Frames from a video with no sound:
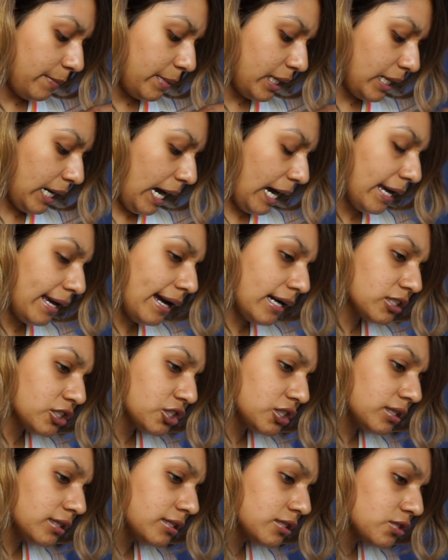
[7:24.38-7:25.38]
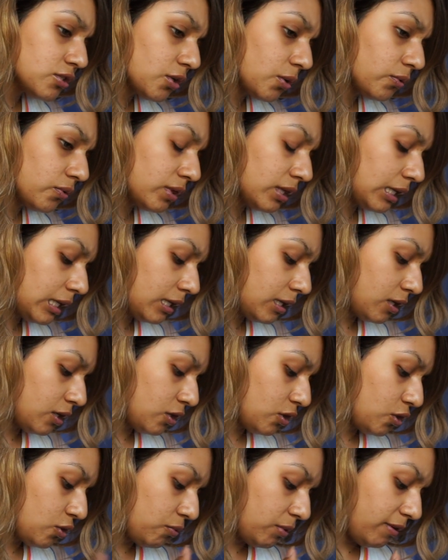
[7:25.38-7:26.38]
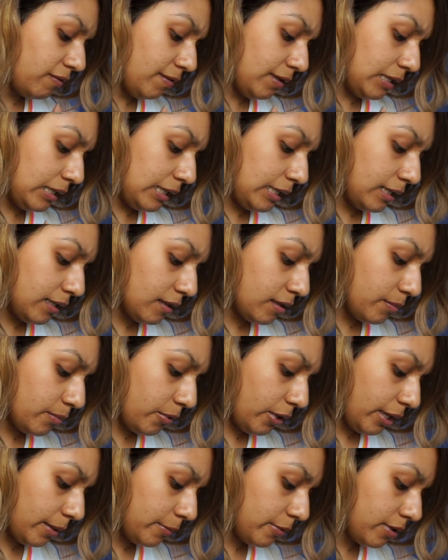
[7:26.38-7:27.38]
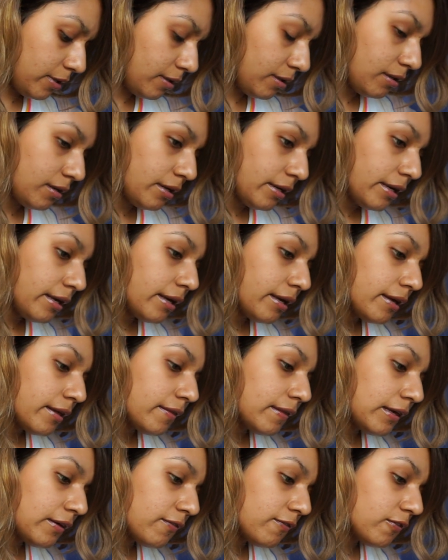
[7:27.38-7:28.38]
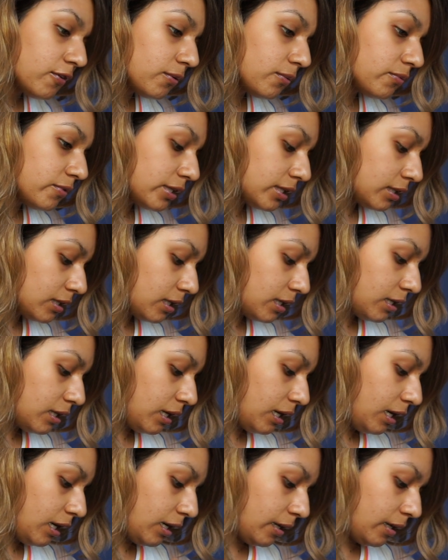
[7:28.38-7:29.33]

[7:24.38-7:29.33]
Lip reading: I mean, I actually don't think you even need the primer. They feel really